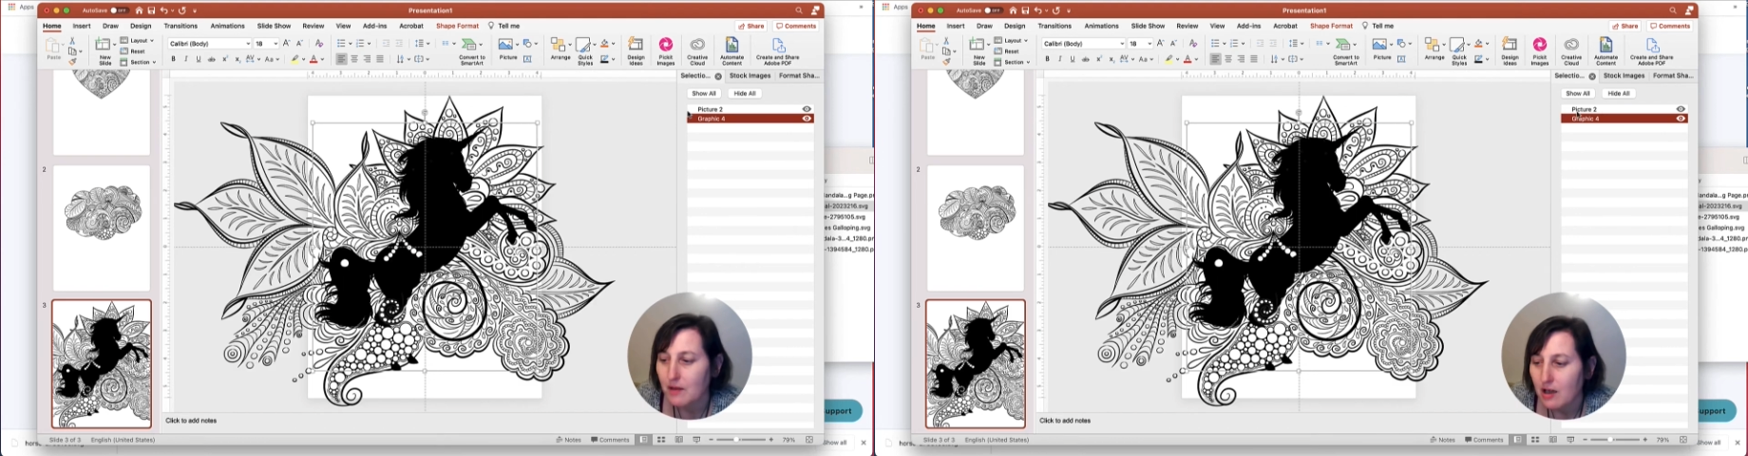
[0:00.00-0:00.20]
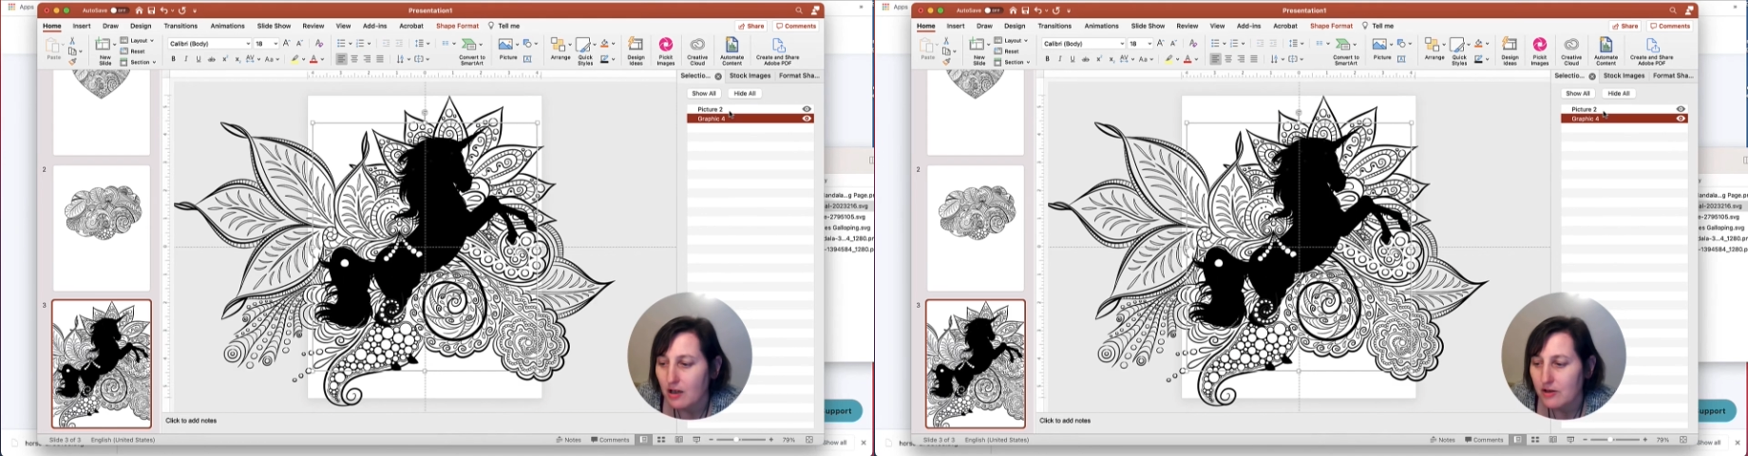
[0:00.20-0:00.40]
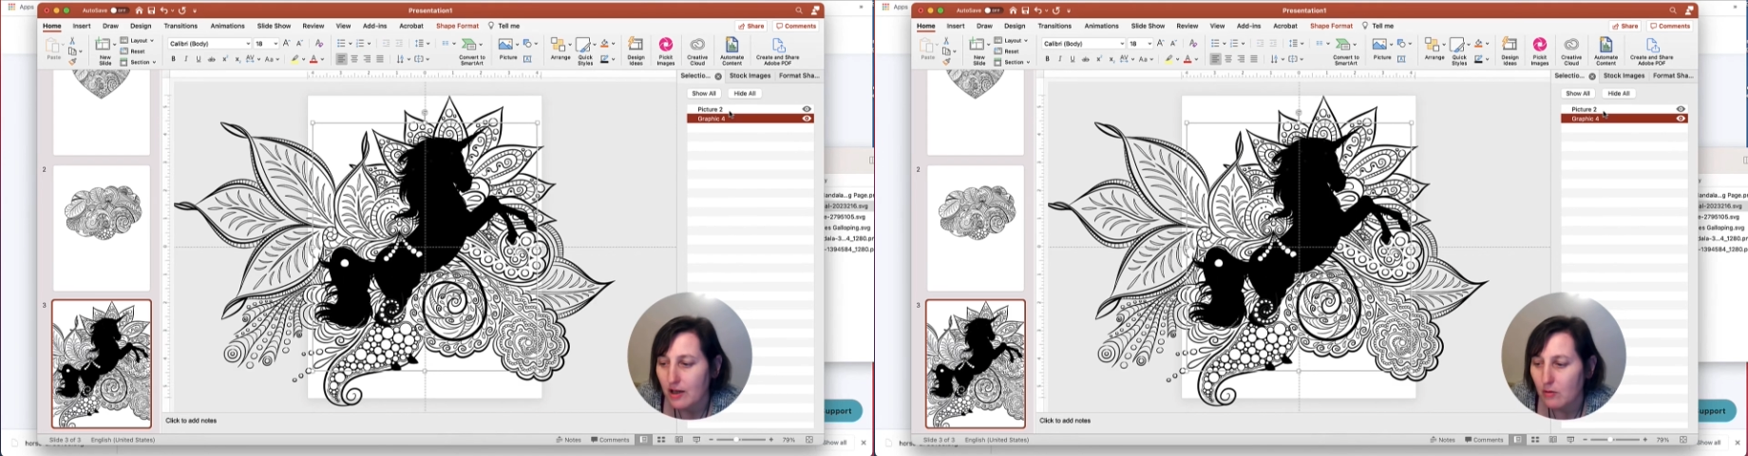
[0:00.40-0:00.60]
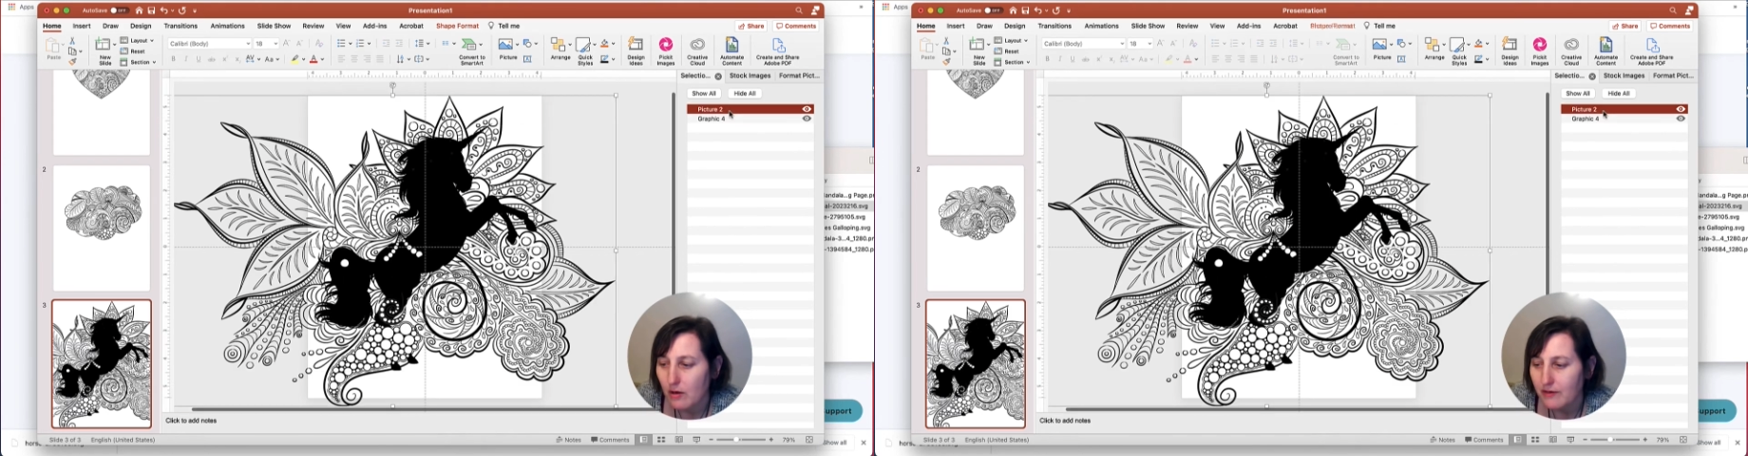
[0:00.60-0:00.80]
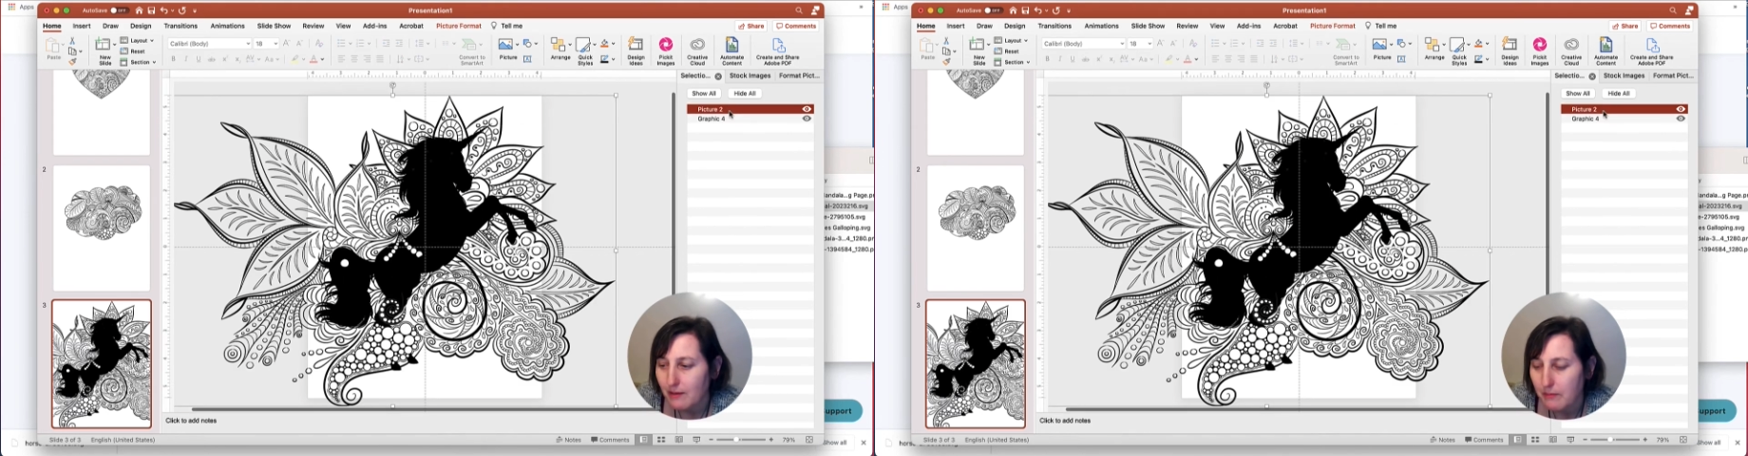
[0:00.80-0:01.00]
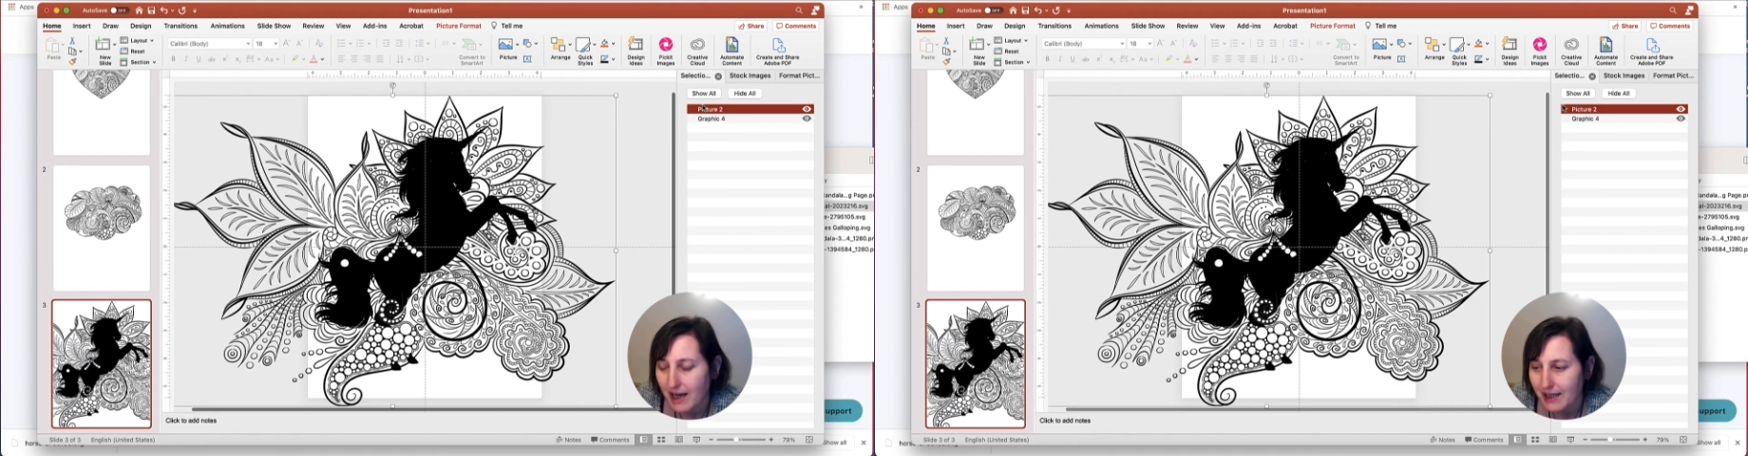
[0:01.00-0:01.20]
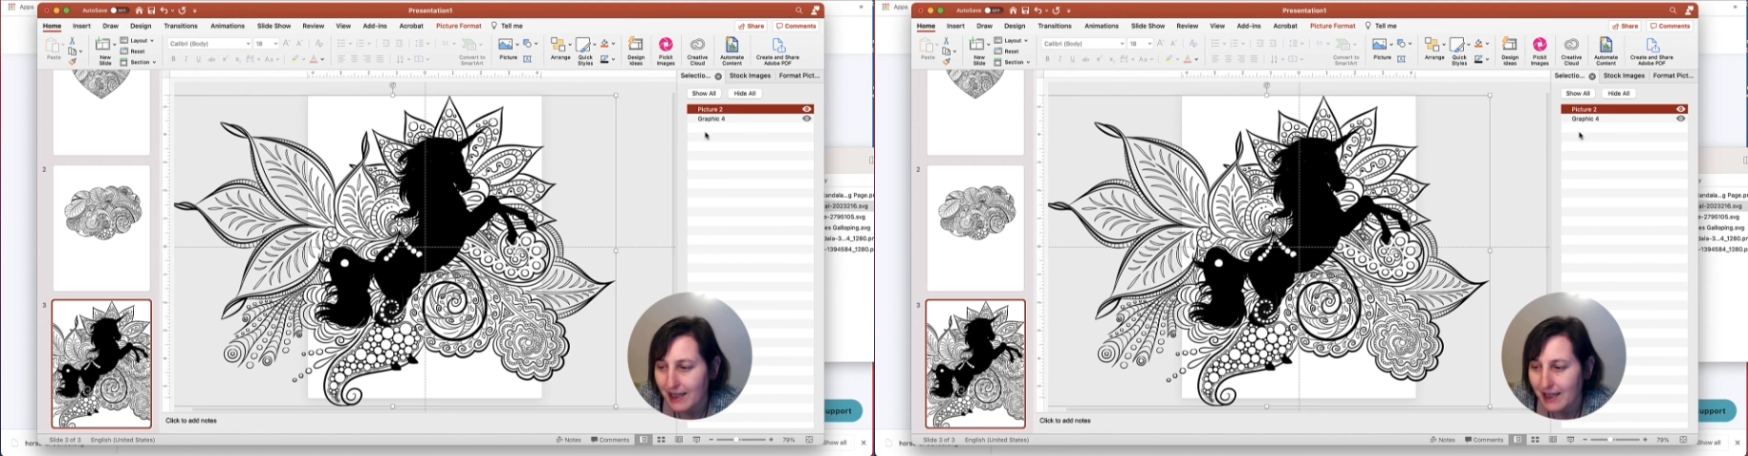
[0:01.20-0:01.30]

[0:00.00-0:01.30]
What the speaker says: So I want the back